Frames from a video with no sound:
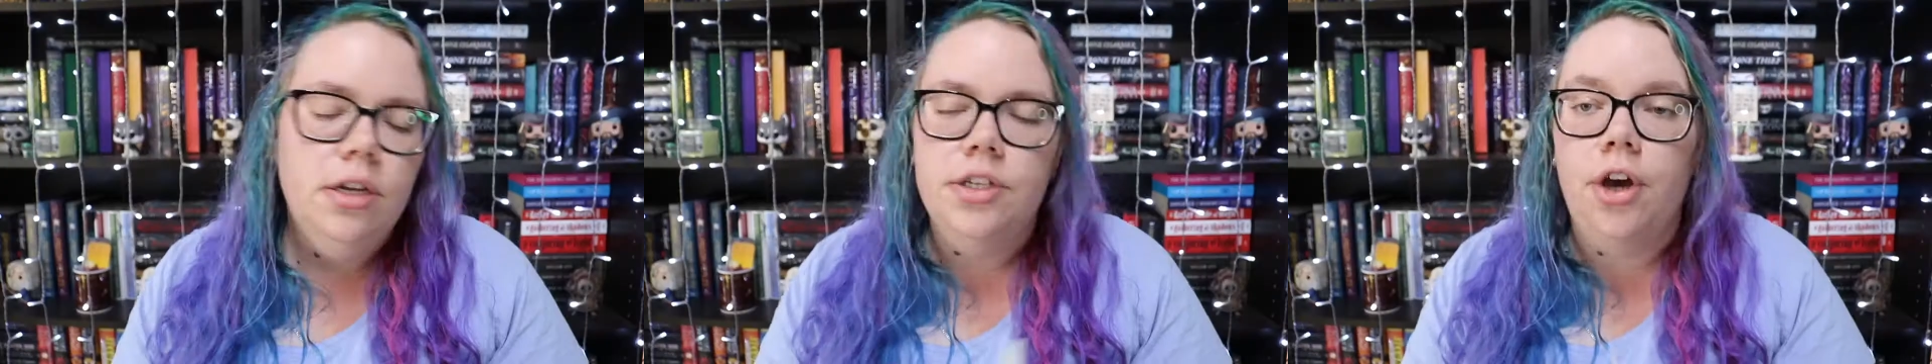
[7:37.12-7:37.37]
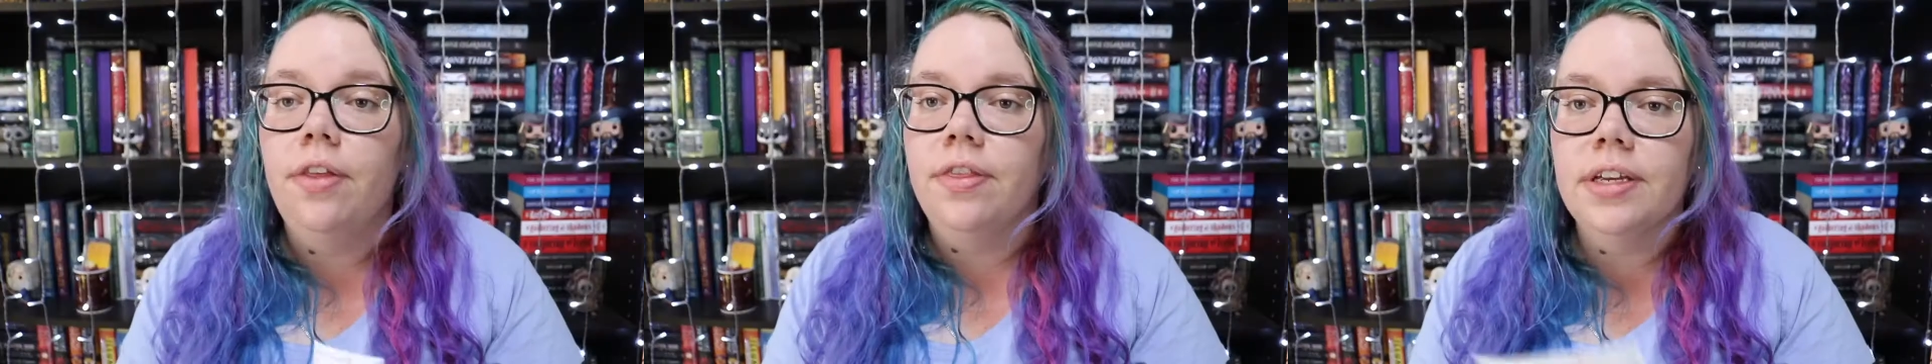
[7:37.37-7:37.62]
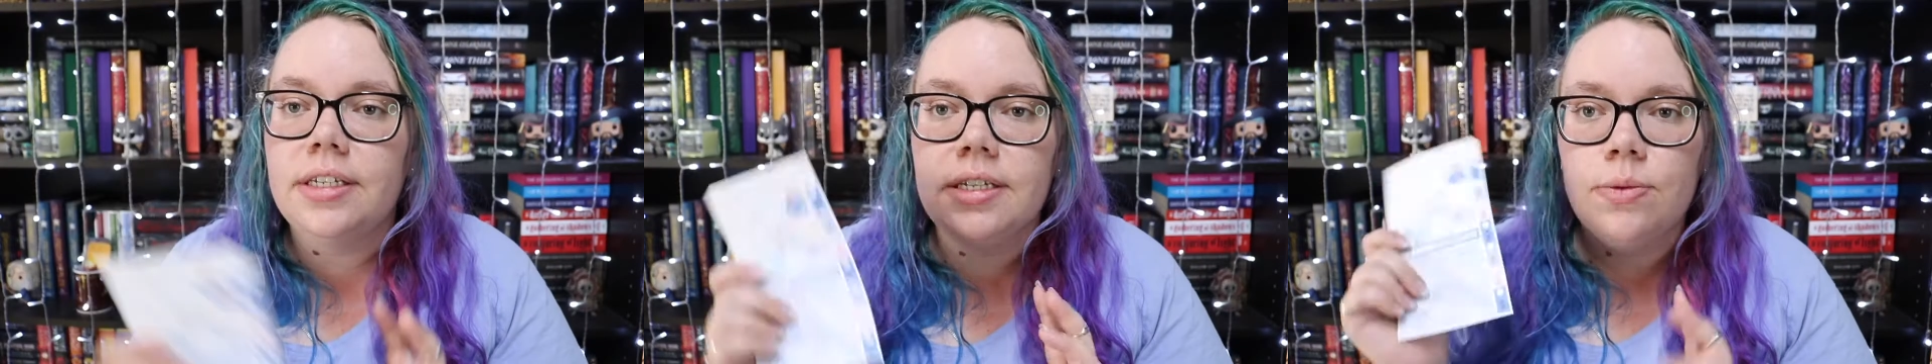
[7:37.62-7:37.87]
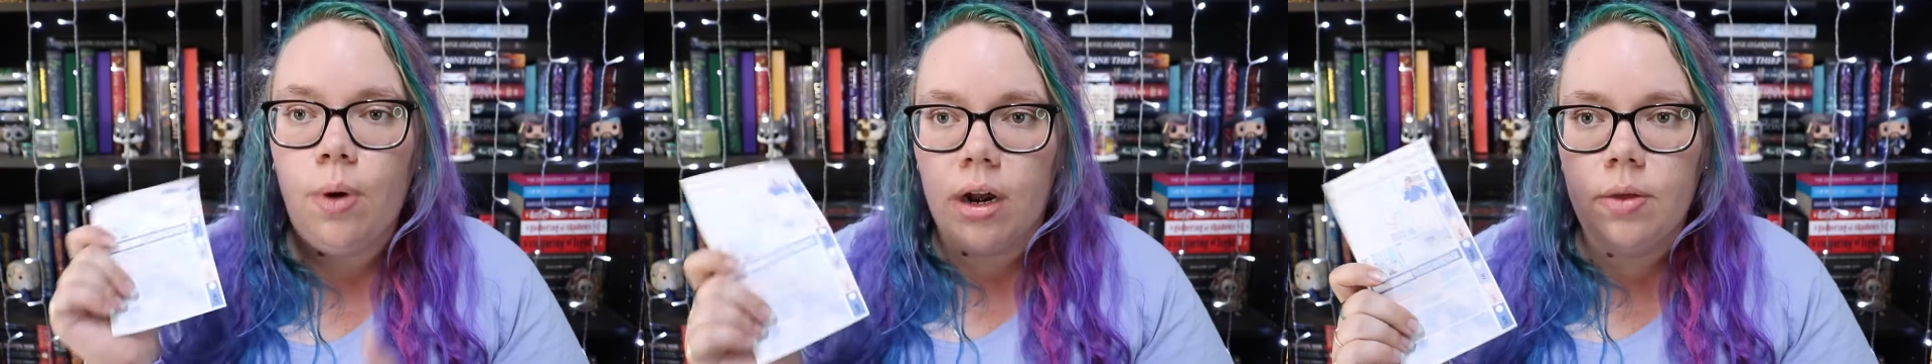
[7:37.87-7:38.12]
So this
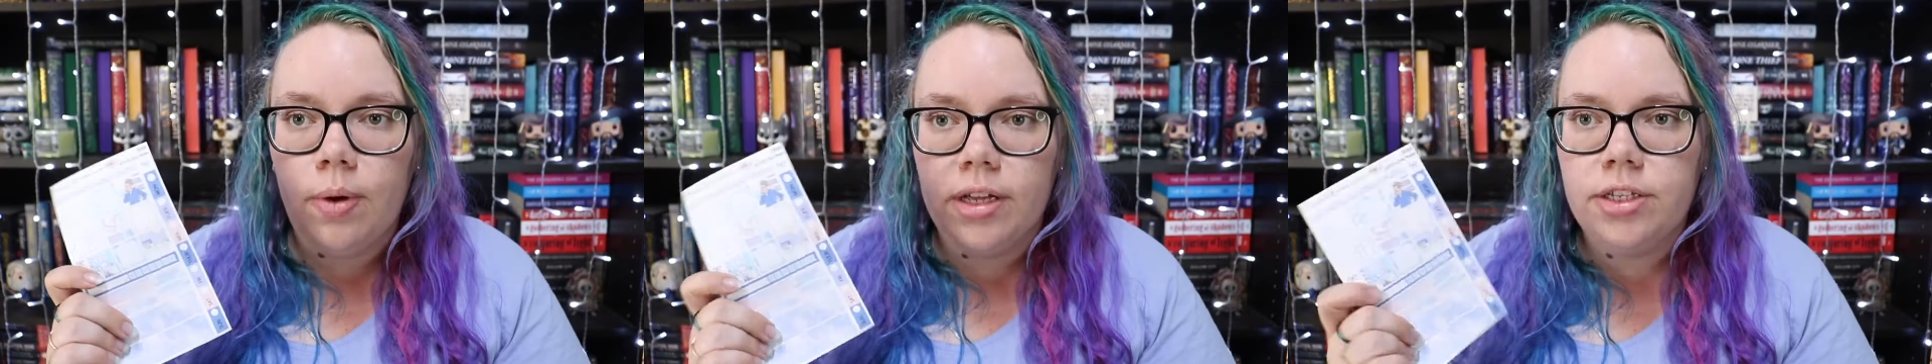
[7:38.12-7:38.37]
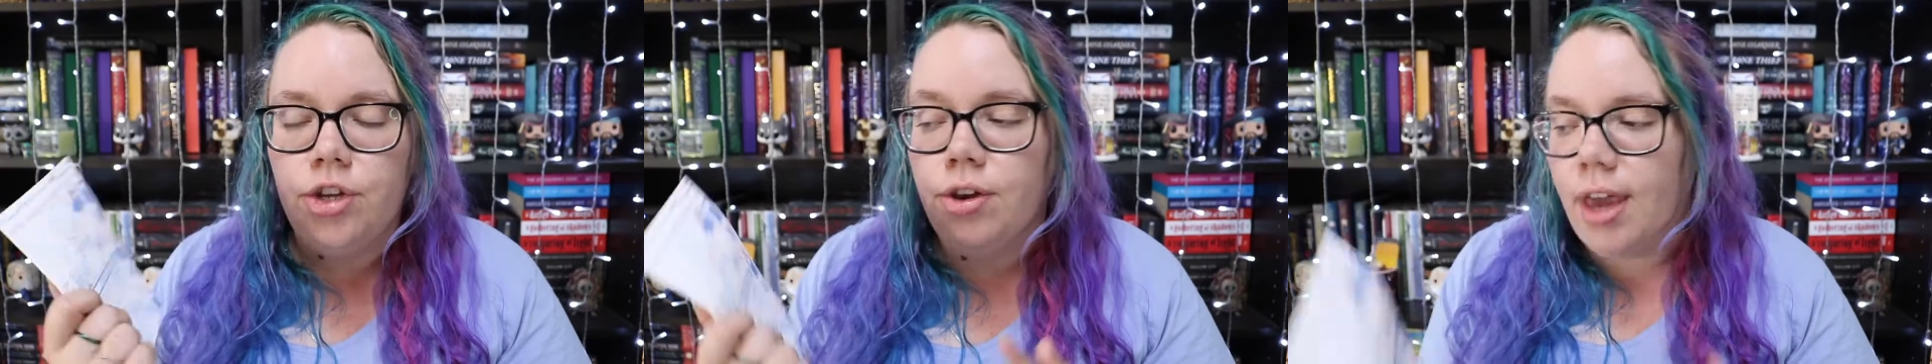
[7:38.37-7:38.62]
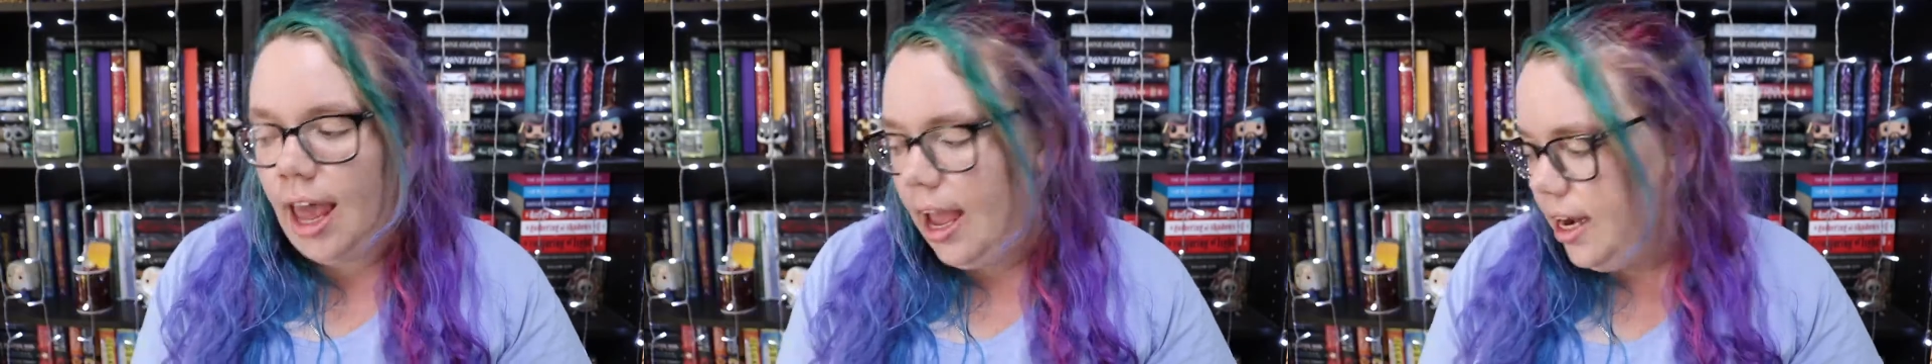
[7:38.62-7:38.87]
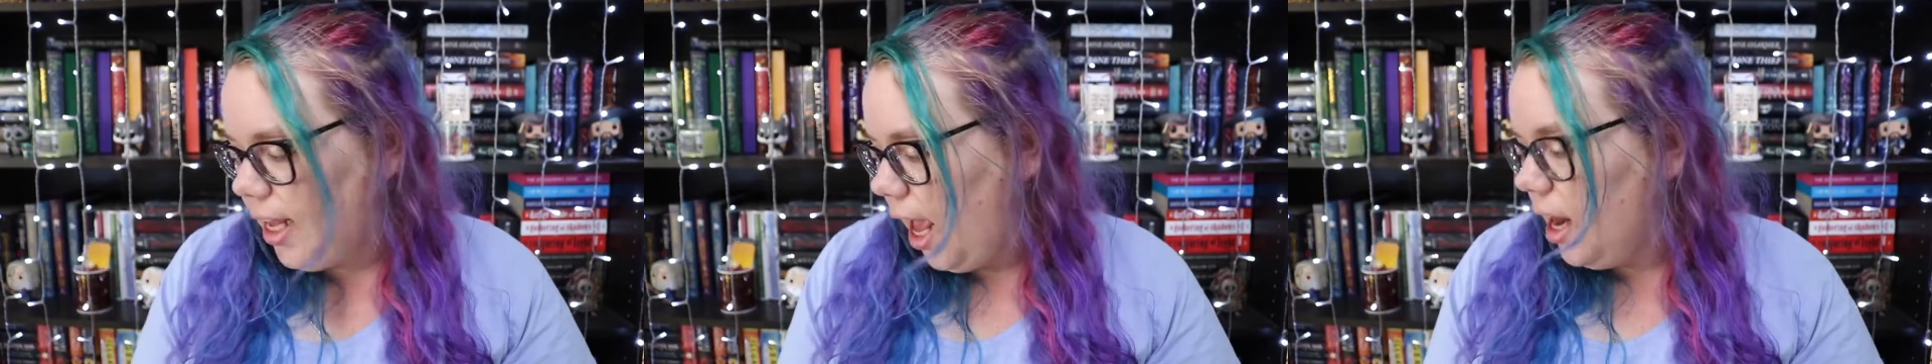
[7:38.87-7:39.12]
is one of the ones that you
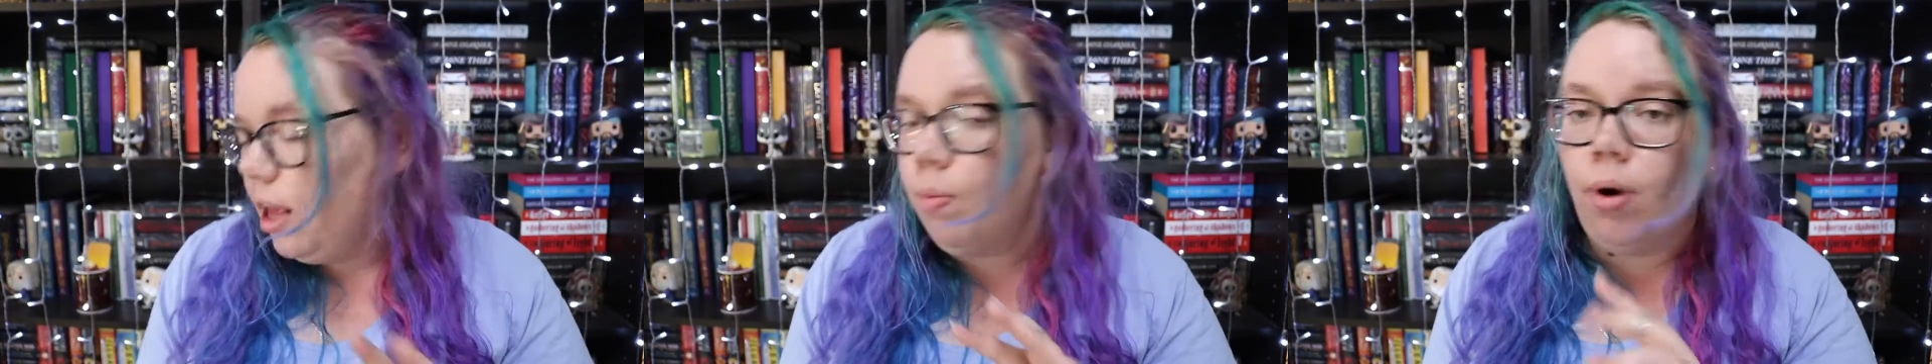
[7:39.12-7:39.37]
can get in